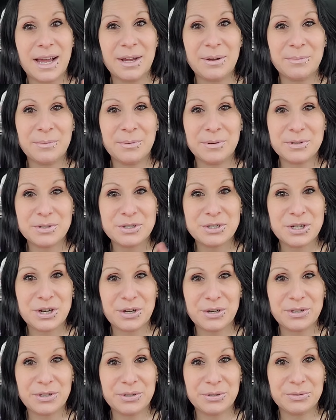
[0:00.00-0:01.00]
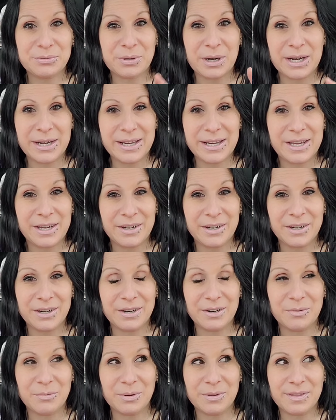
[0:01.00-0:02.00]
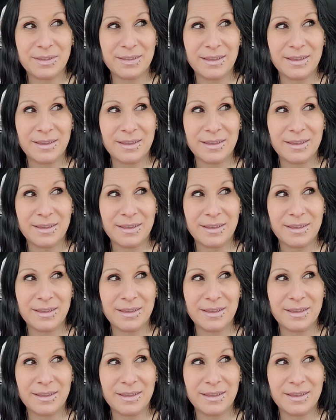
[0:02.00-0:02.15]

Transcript: I will show you right here what